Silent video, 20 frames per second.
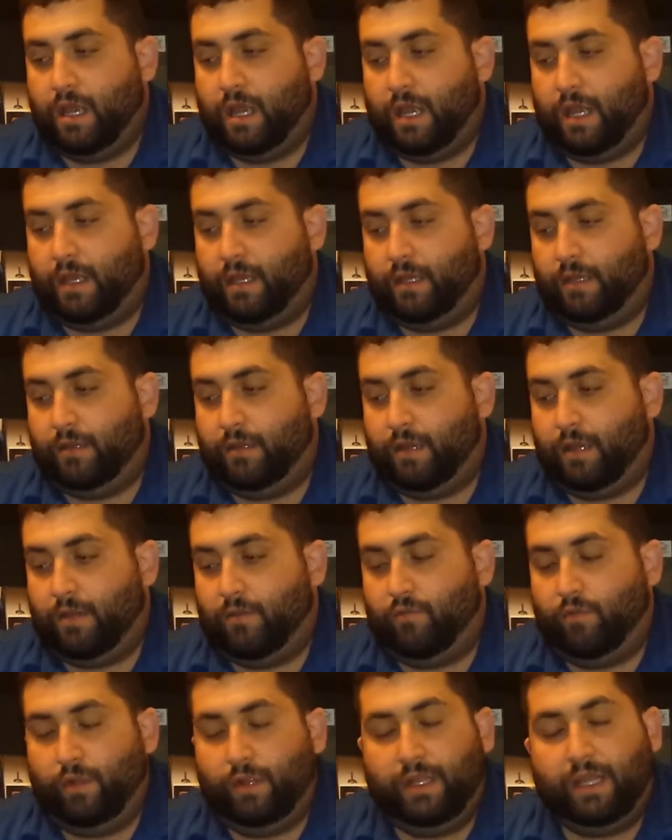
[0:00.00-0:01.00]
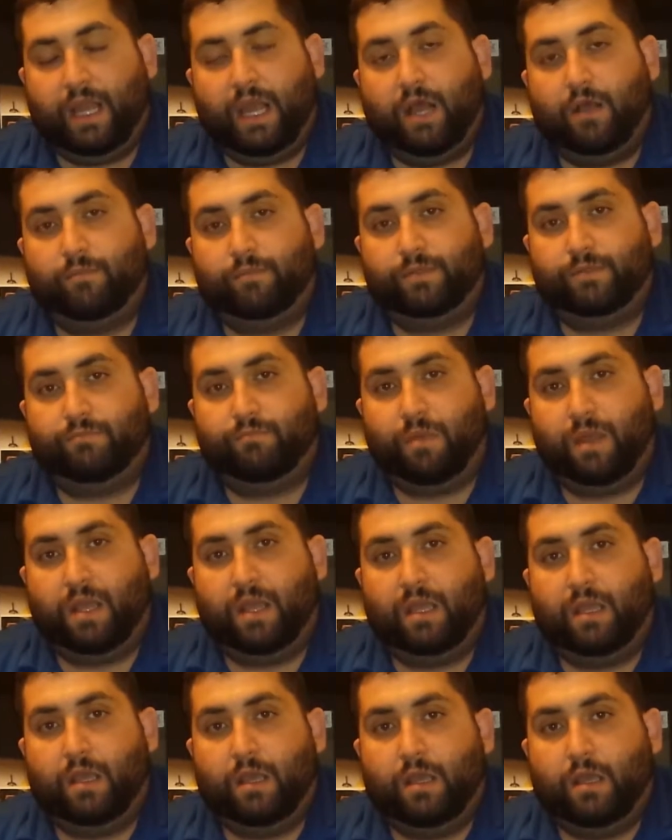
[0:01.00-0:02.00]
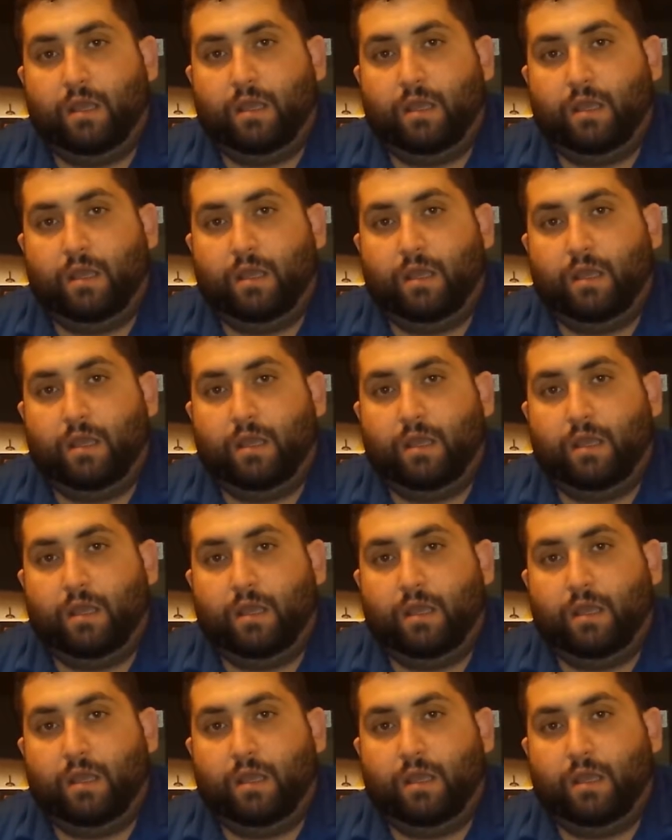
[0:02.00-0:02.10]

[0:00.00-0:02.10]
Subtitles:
and really helps me